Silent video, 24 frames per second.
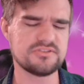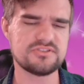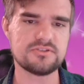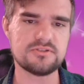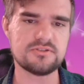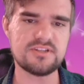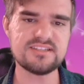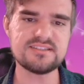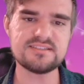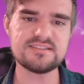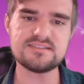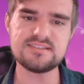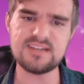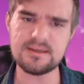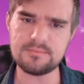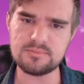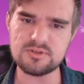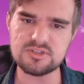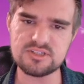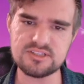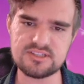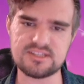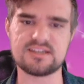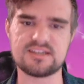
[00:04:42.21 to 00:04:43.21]
So let's double
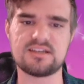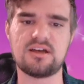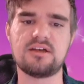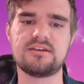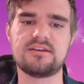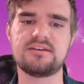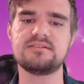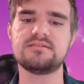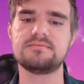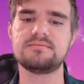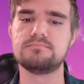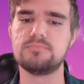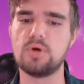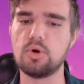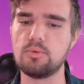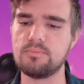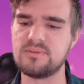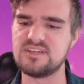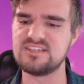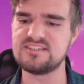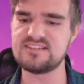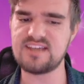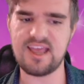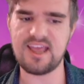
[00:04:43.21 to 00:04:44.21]
click on it
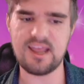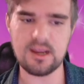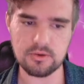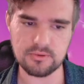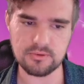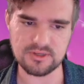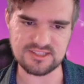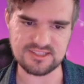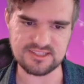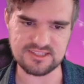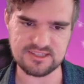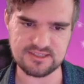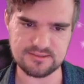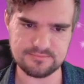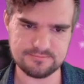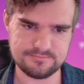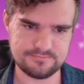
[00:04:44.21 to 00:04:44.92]
momentarily.